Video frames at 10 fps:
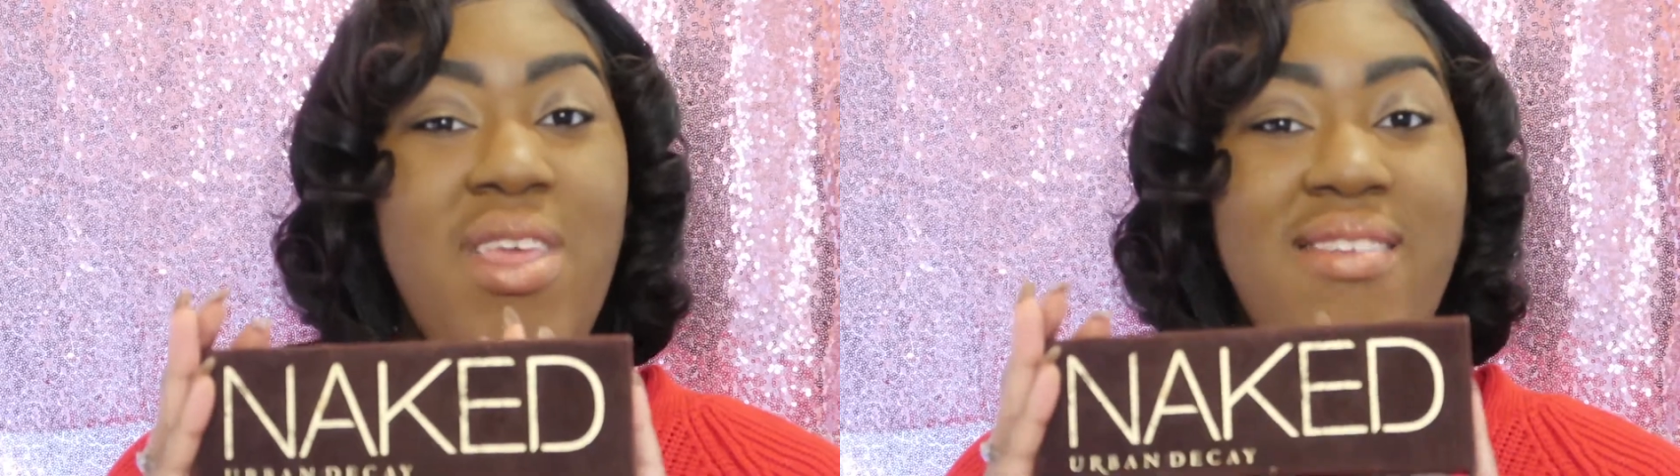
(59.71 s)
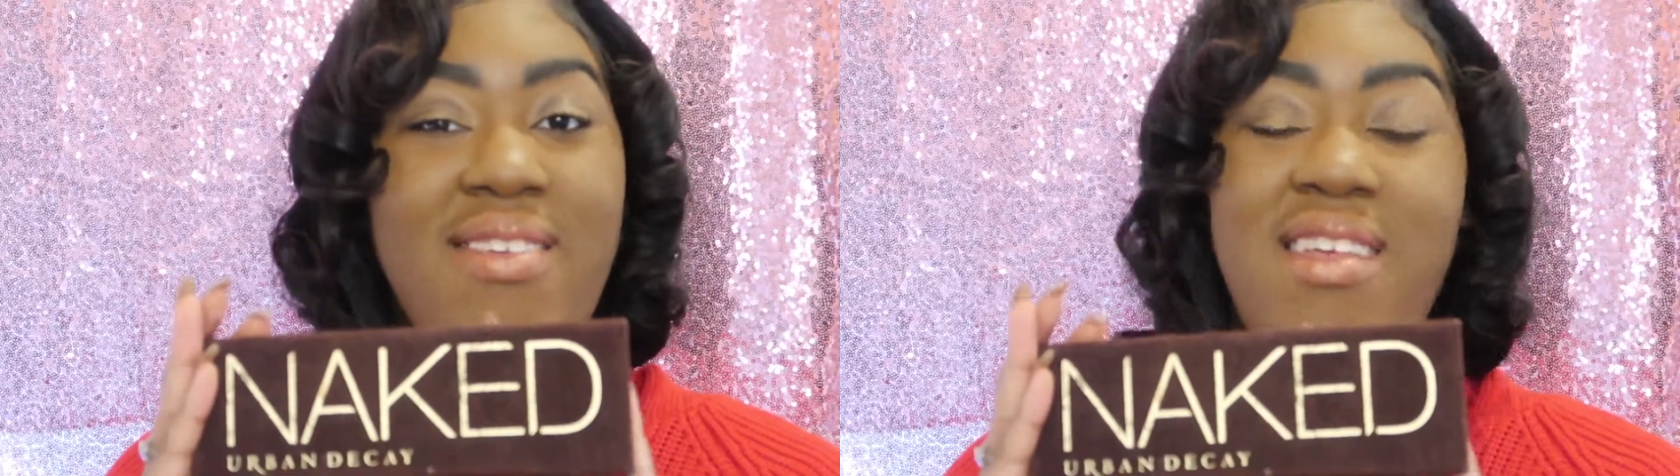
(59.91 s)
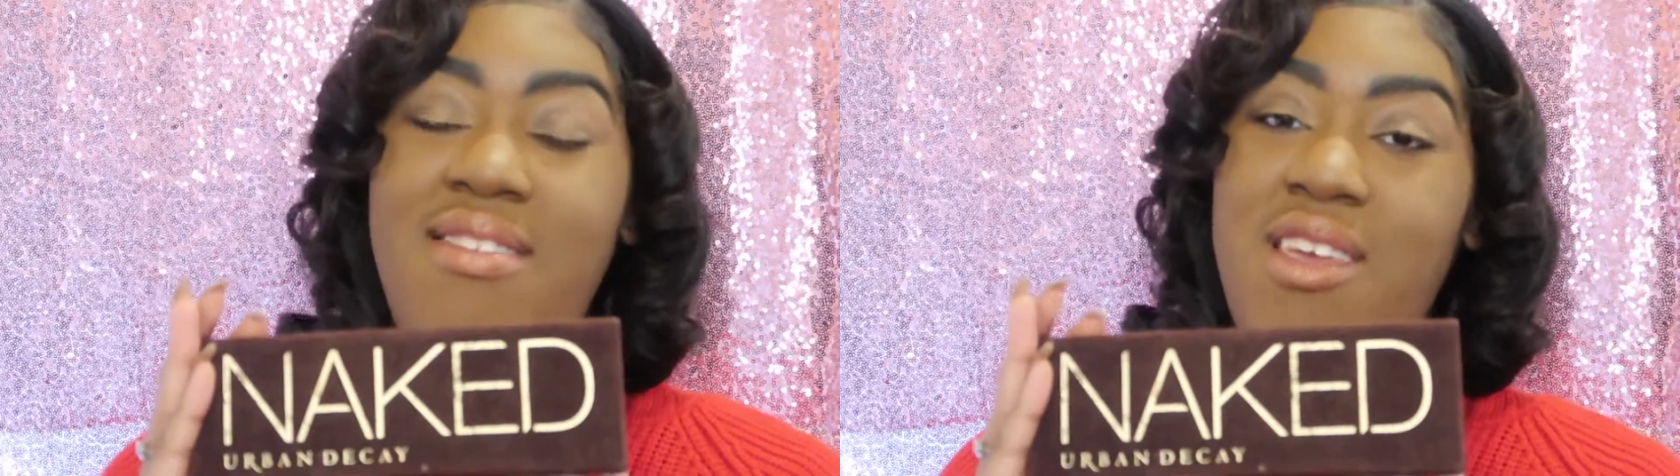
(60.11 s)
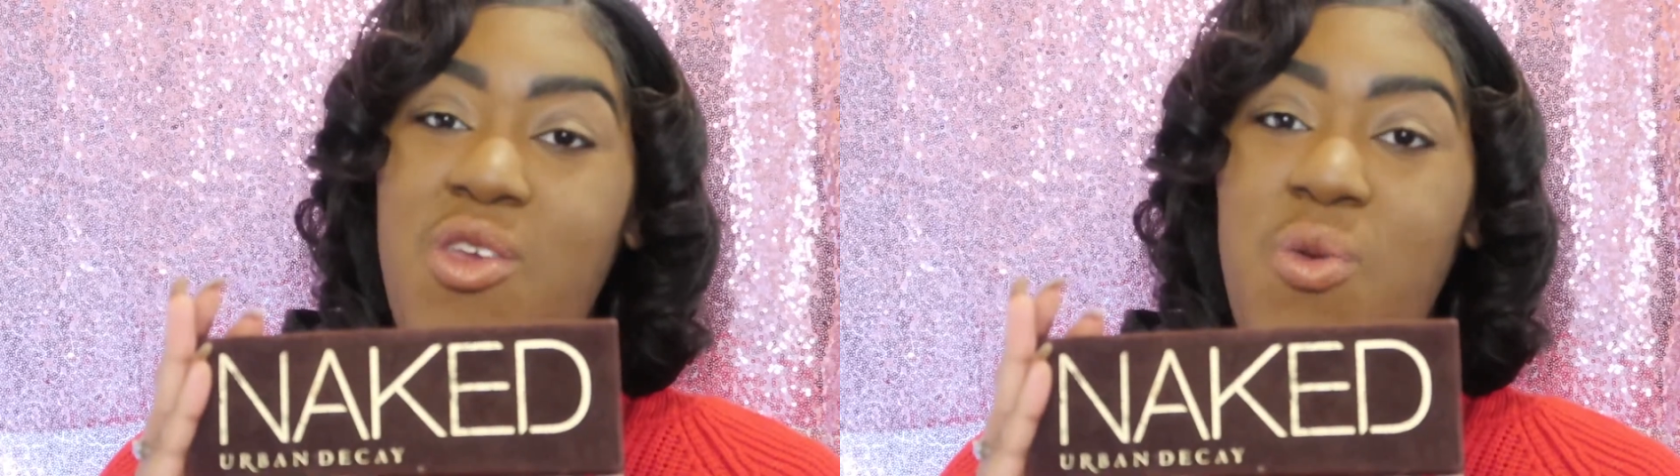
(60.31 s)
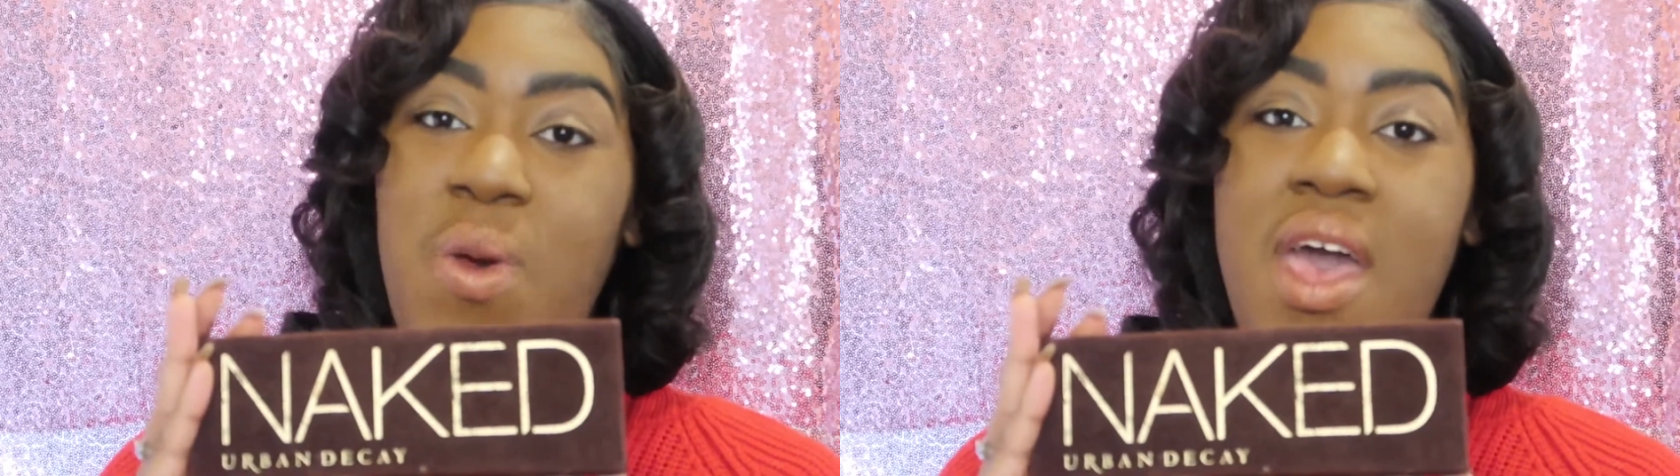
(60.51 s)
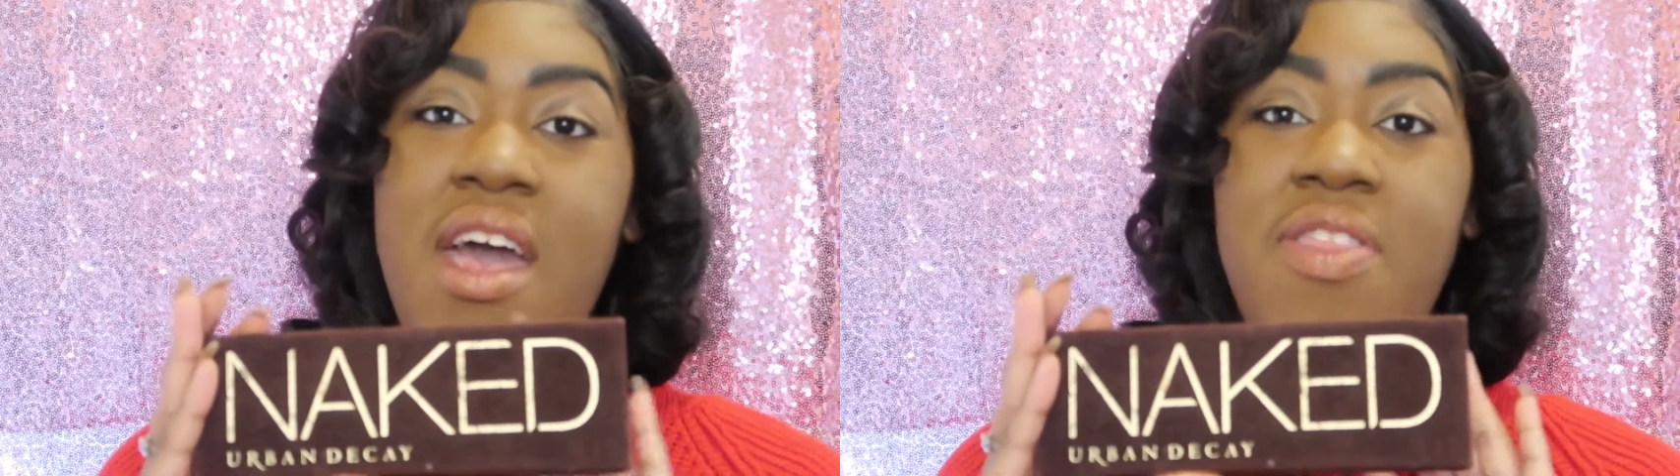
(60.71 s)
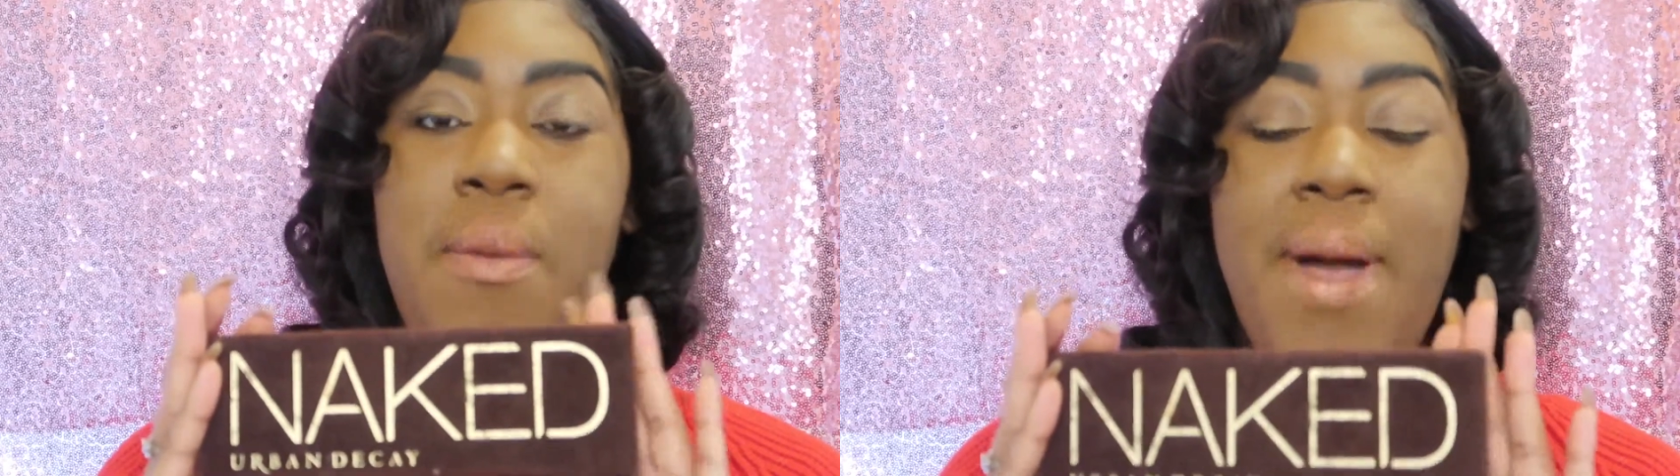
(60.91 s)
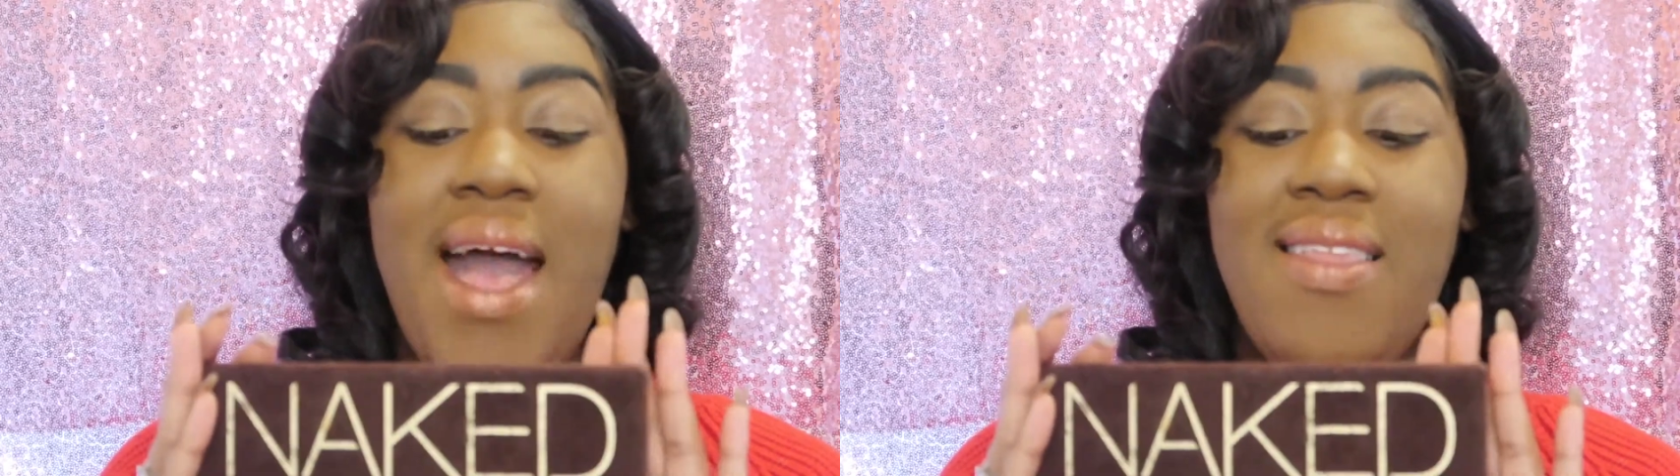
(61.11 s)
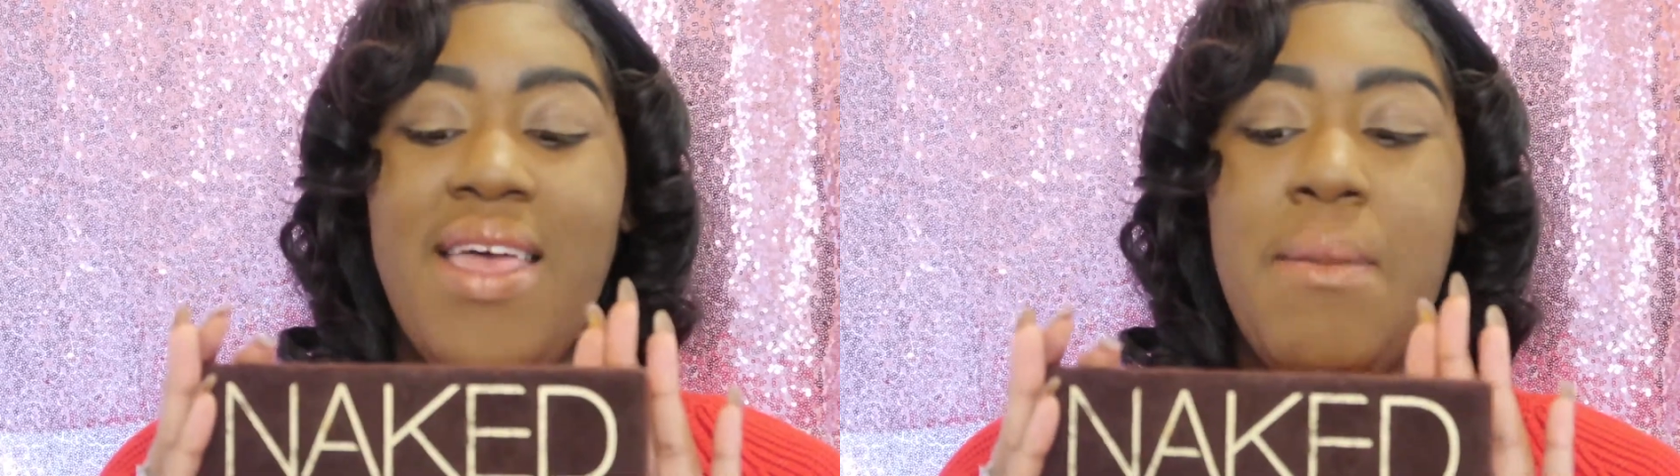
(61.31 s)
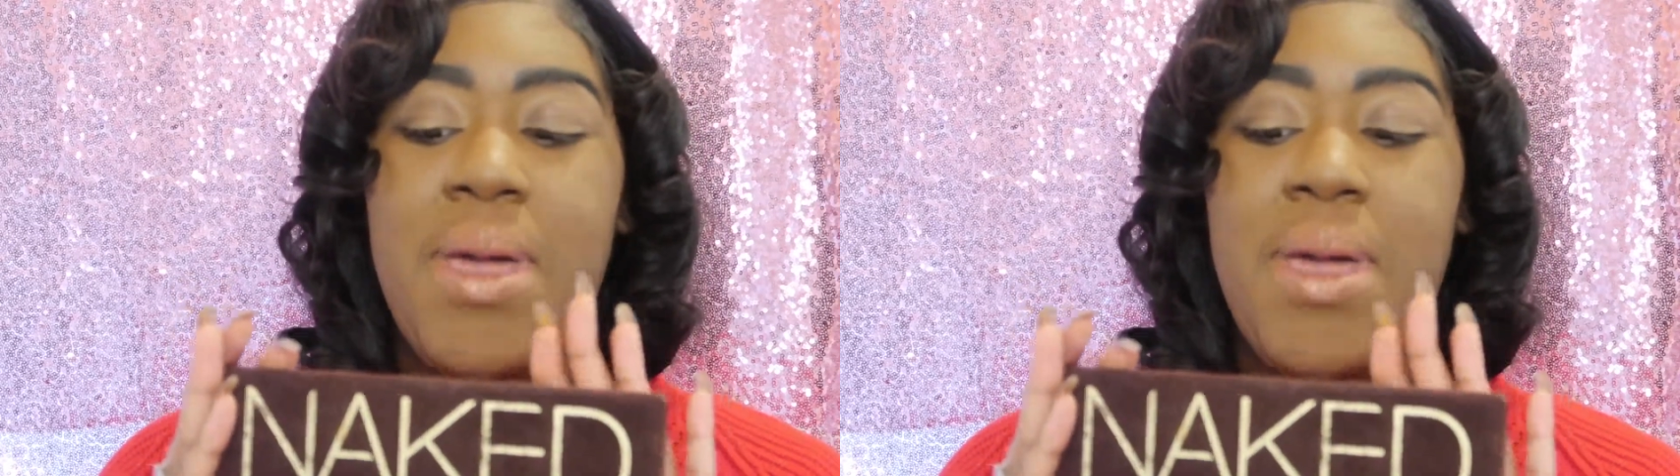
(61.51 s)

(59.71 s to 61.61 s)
discontinue the palette,